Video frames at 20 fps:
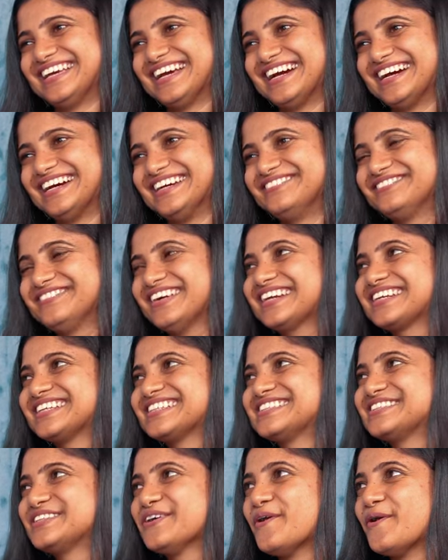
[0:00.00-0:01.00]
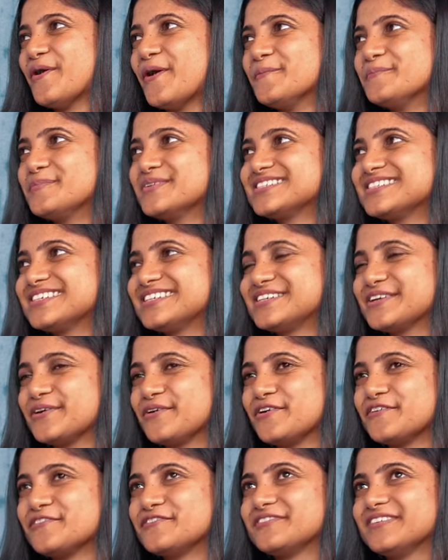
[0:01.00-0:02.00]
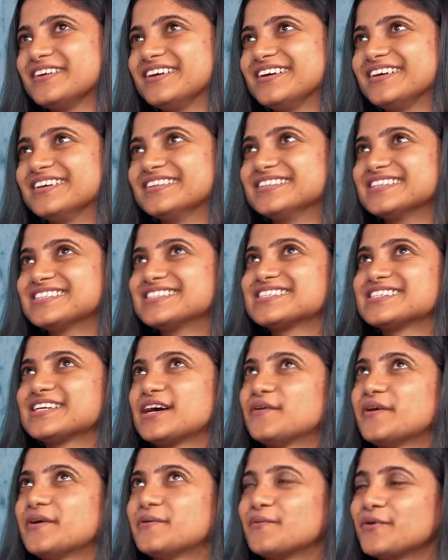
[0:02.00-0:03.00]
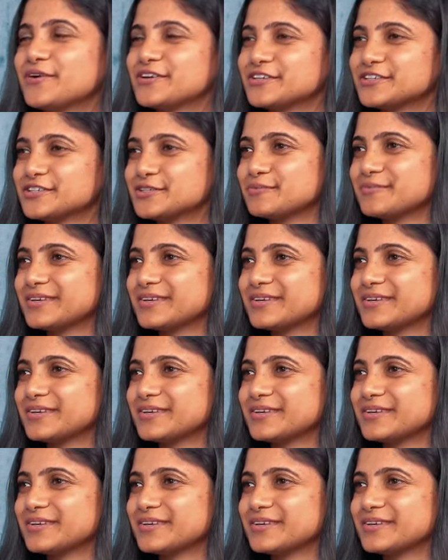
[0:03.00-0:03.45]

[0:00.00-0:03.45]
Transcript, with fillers: yeah in fact it's the opposite of uh, this is how i want it to